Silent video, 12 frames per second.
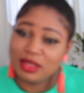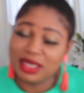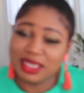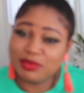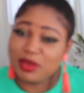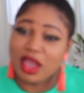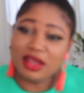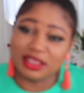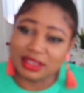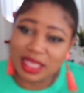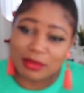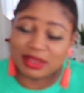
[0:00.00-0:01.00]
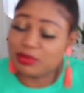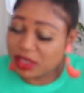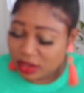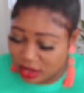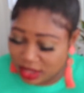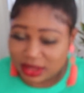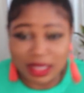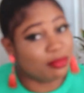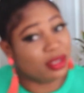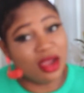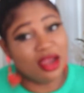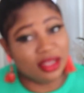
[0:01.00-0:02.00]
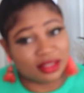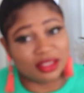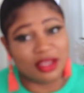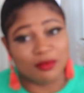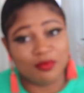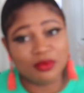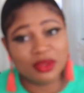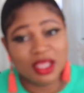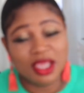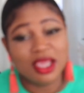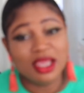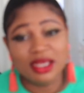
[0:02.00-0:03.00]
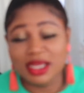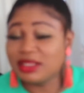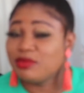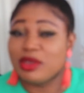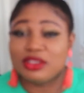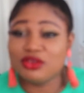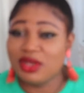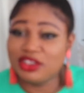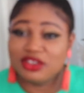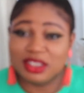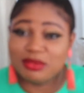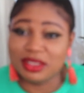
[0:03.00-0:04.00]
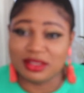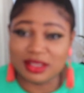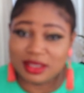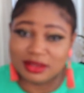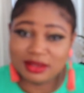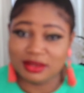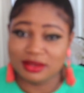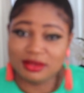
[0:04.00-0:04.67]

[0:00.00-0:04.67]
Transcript: Let's be honest now. I'm speaking on it. I'm being honest now. There's more to relationship than sex.